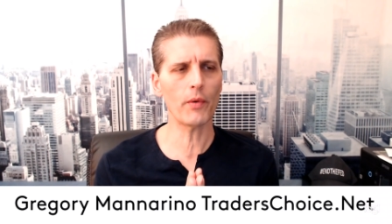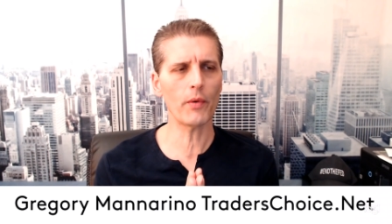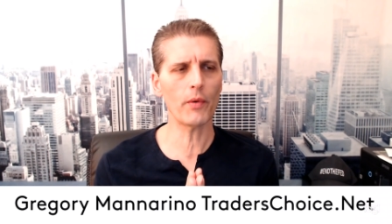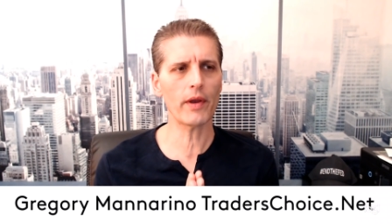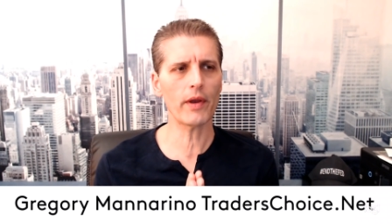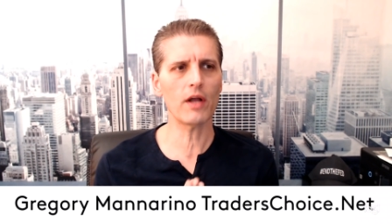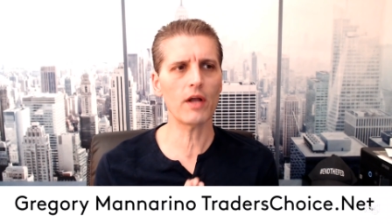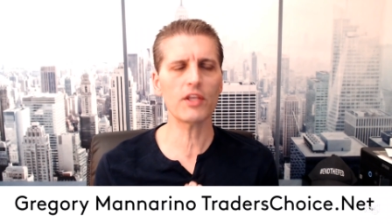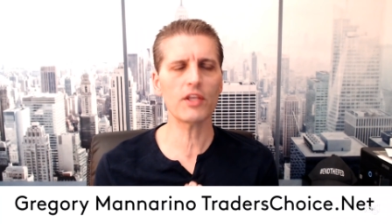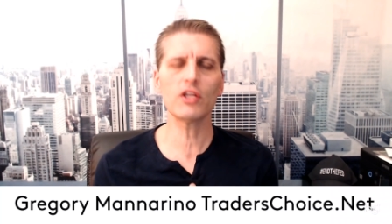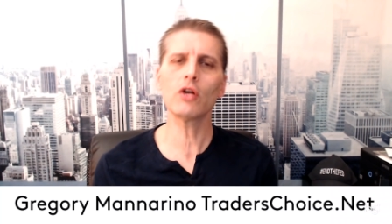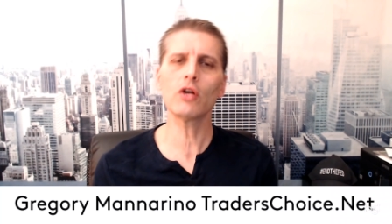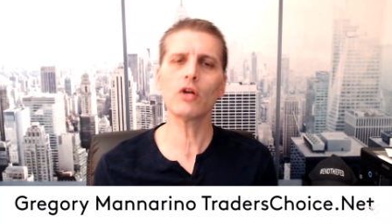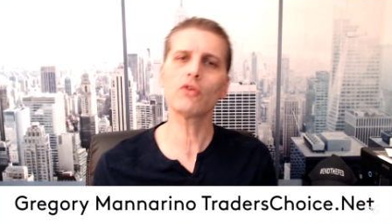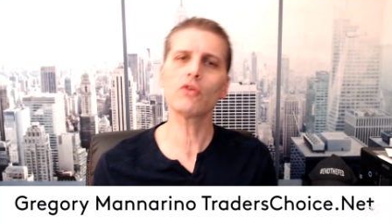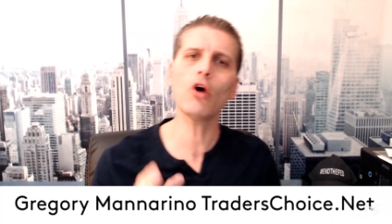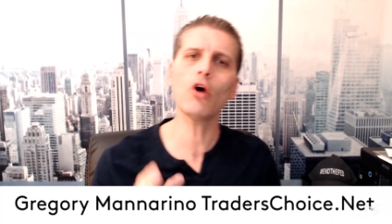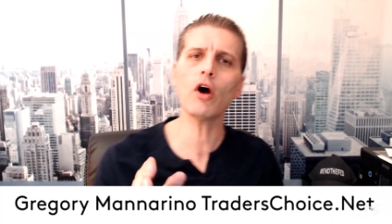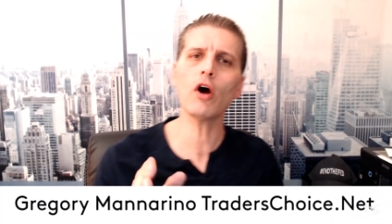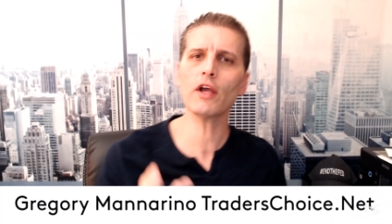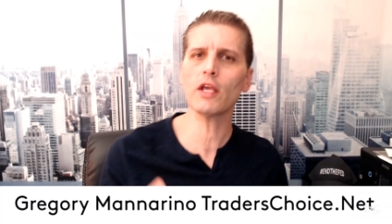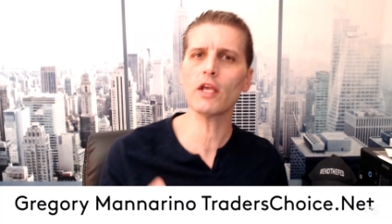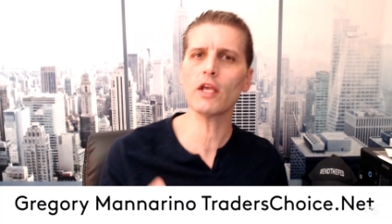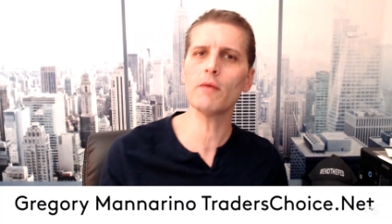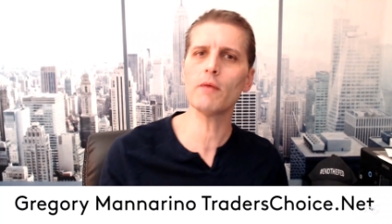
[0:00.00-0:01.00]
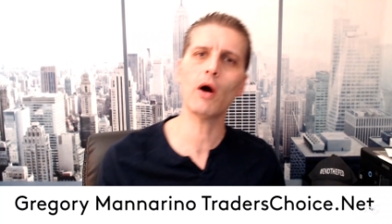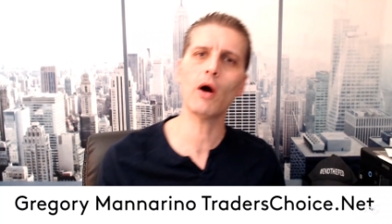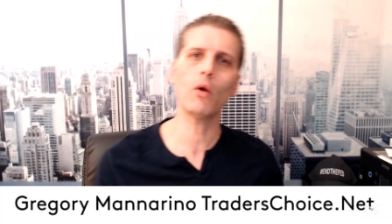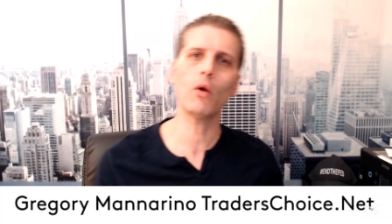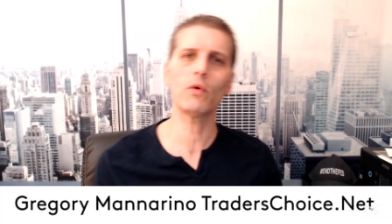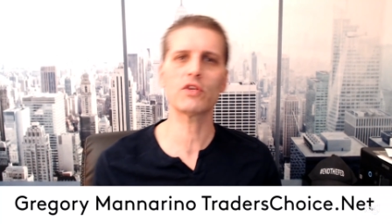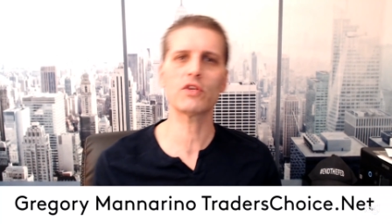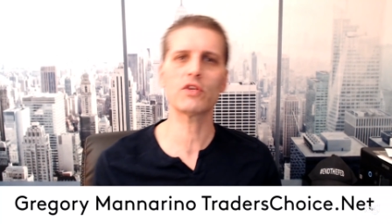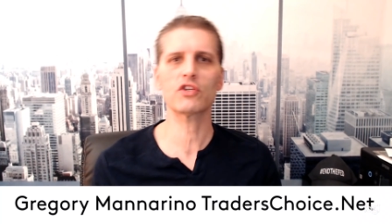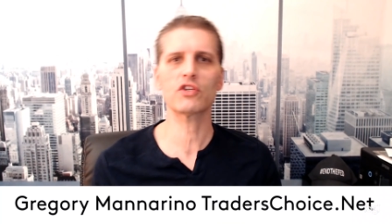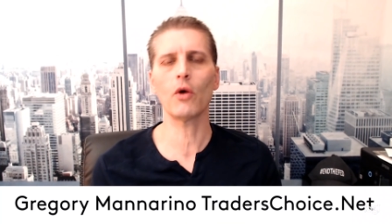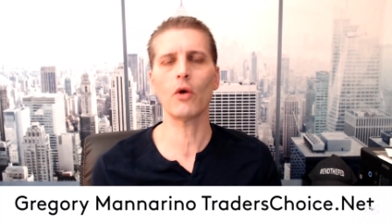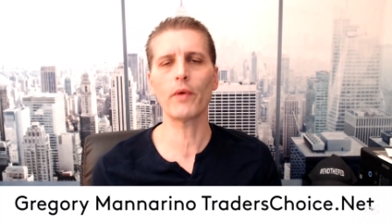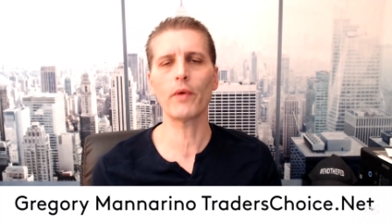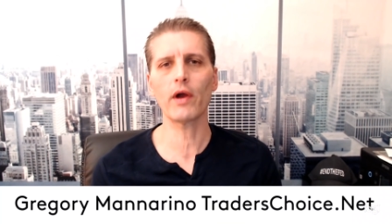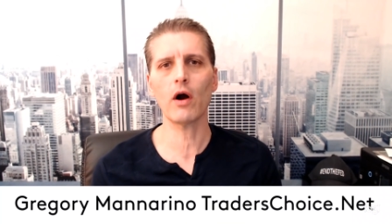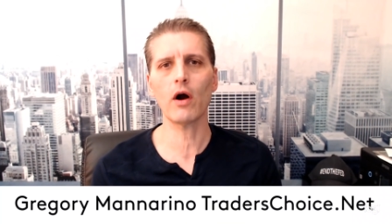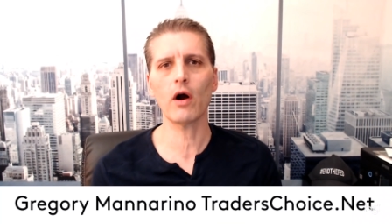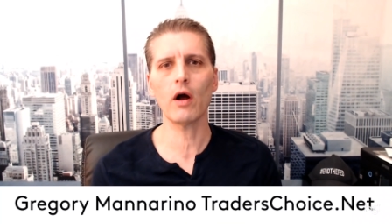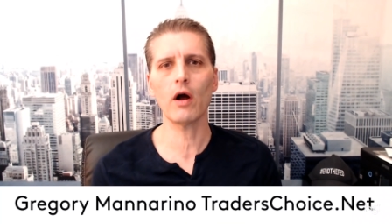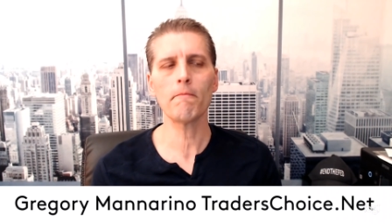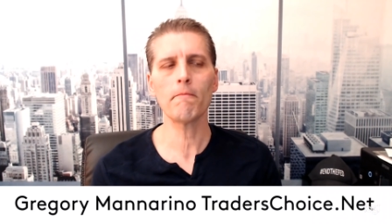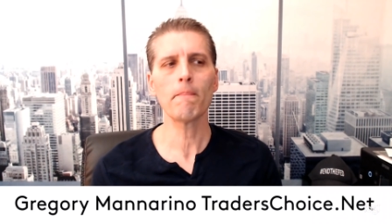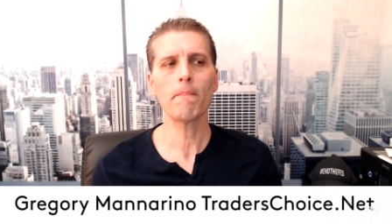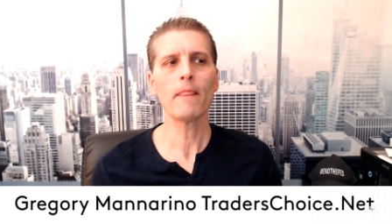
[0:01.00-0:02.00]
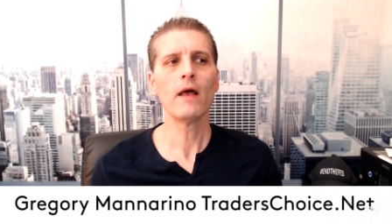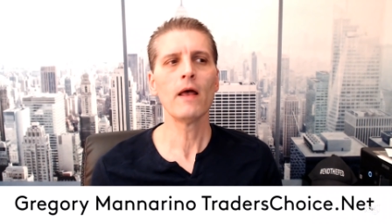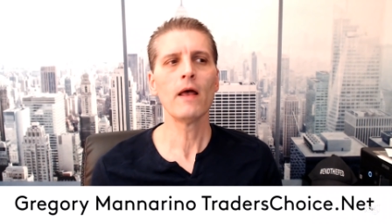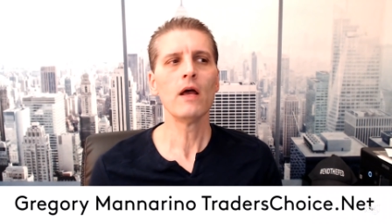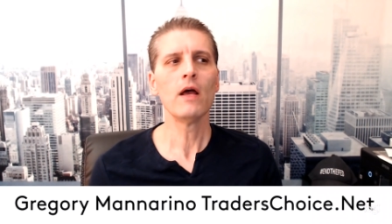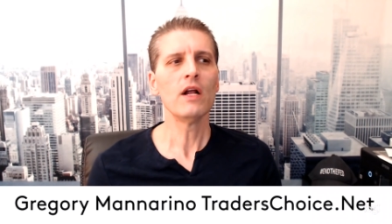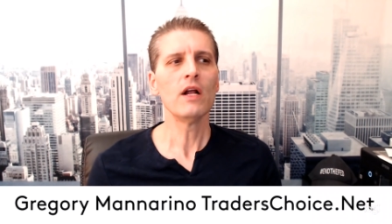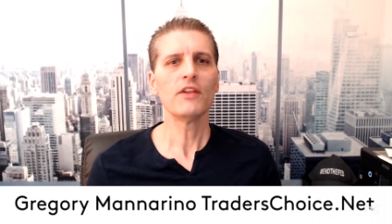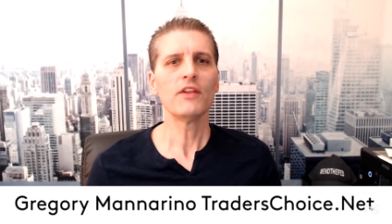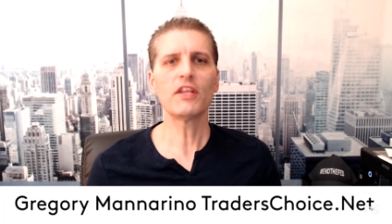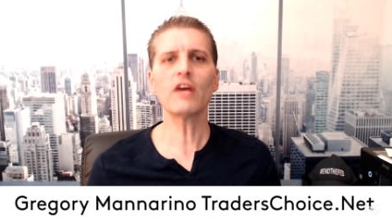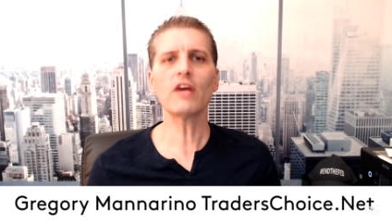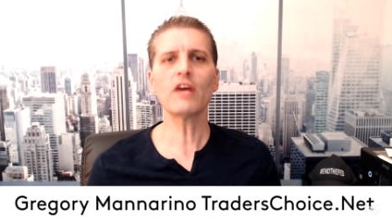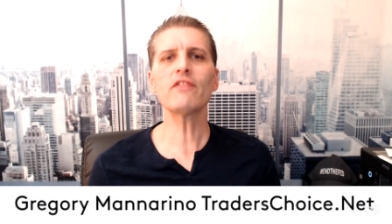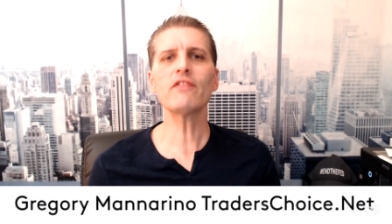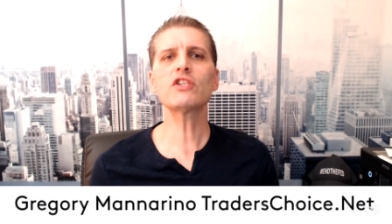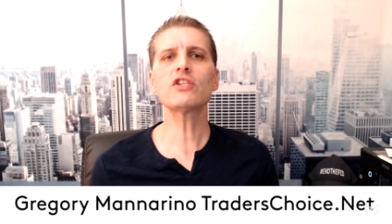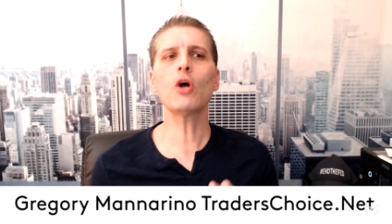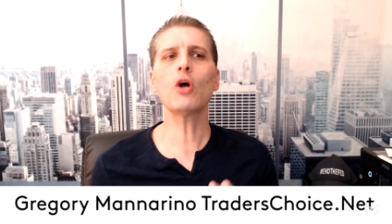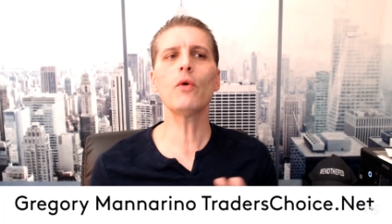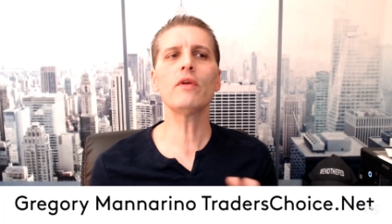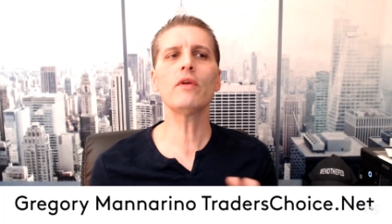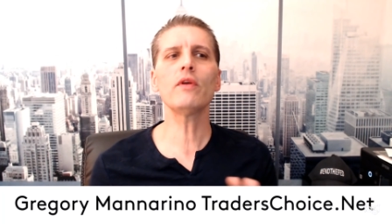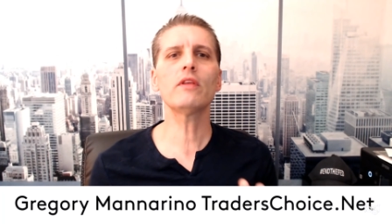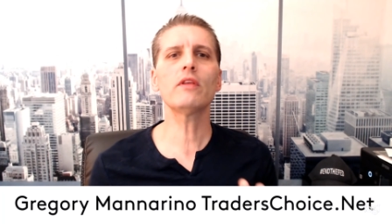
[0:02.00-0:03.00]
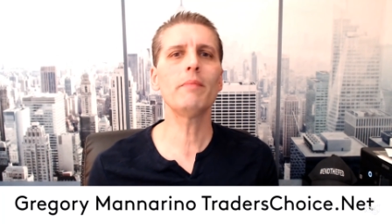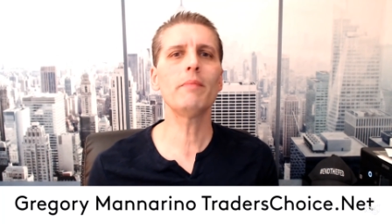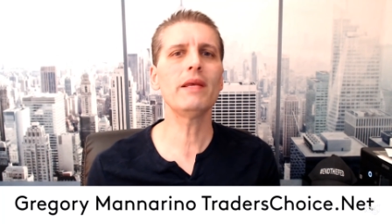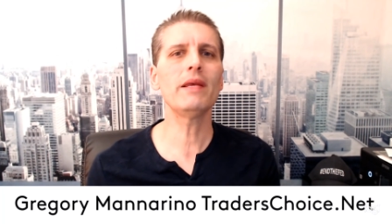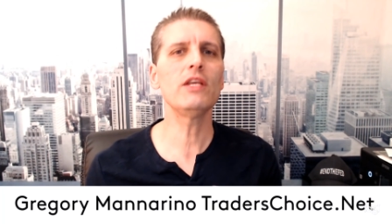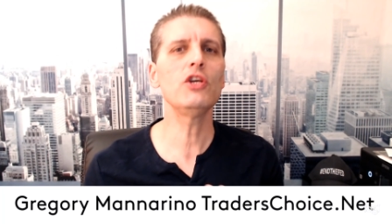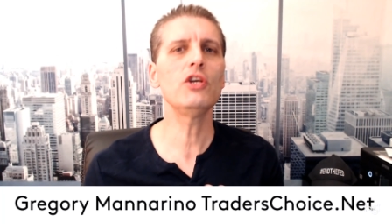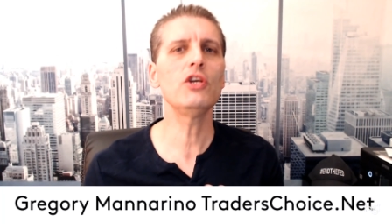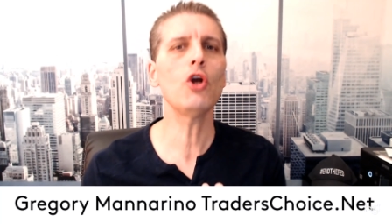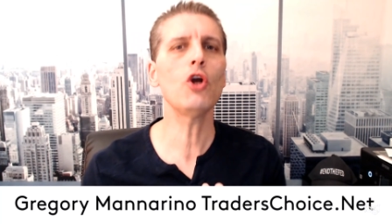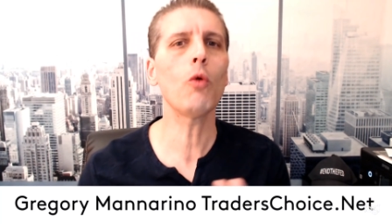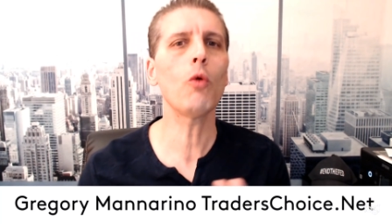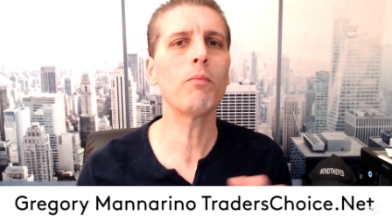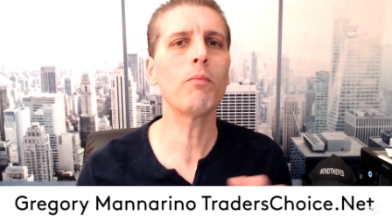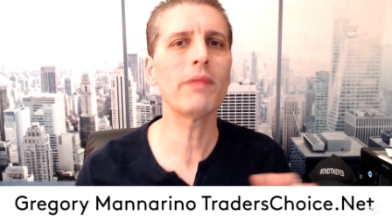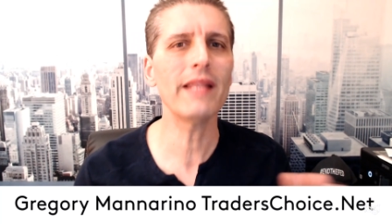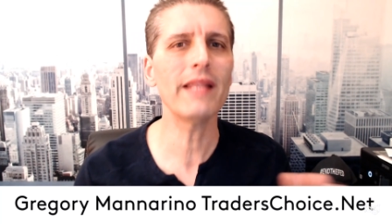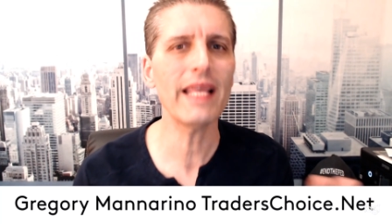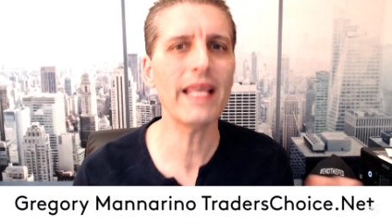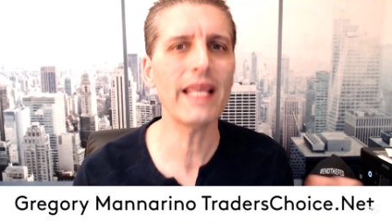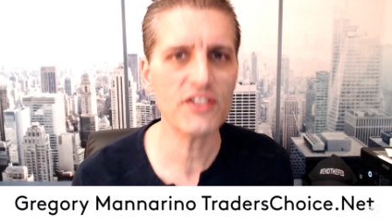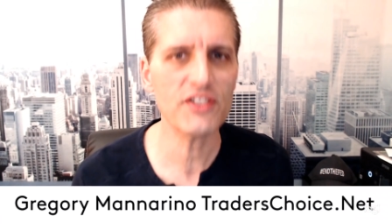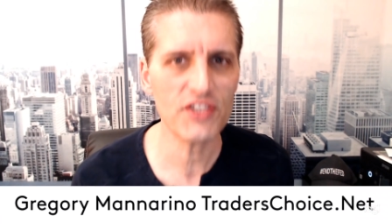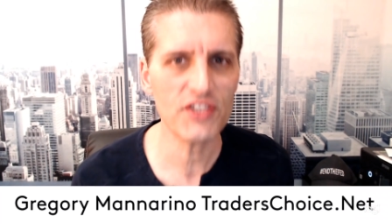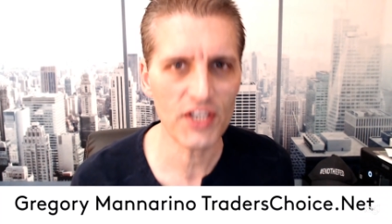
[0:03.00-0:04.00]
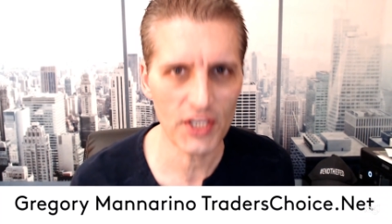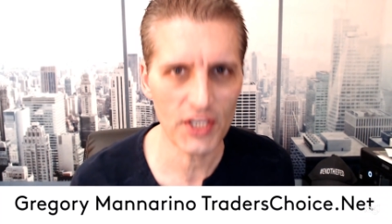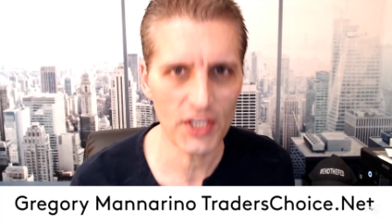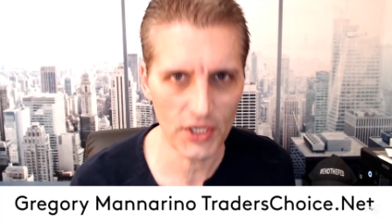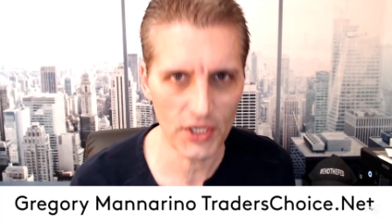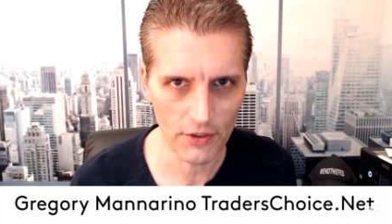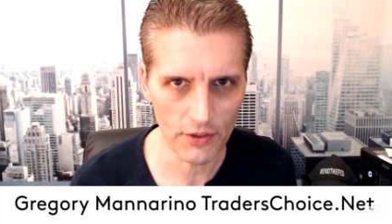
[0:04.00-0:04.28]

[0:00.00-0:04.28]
You know, talking about what's going on, there is going to be no blitz here.